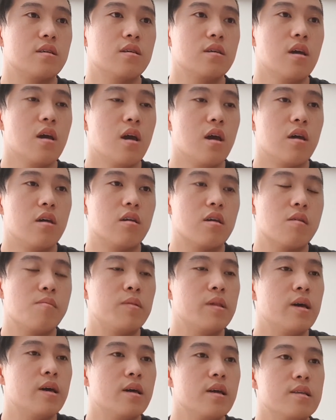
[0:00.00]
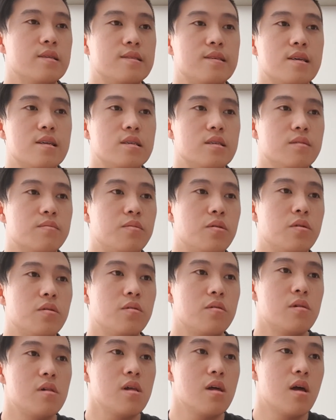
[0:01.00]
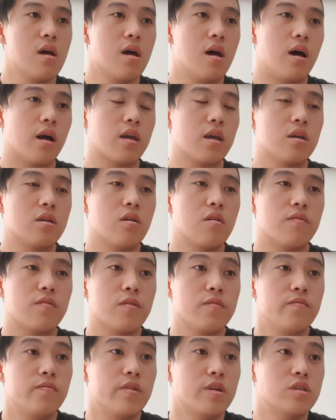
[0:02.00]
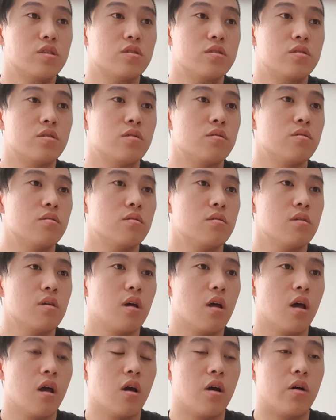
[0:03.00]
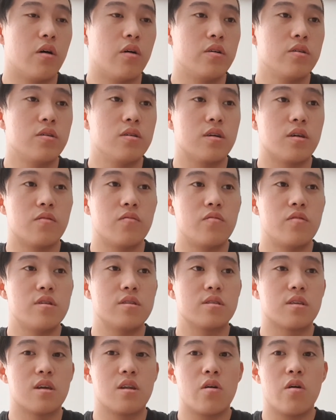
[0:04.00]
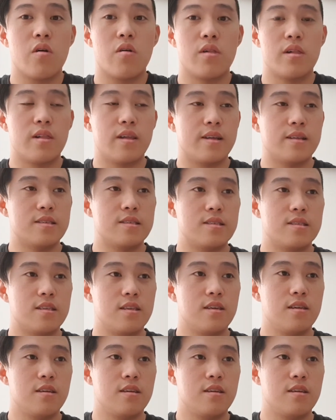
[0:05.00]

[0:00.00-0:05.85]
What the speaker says: You can play it sensible, fucking off conventional, or you can risk it all and see."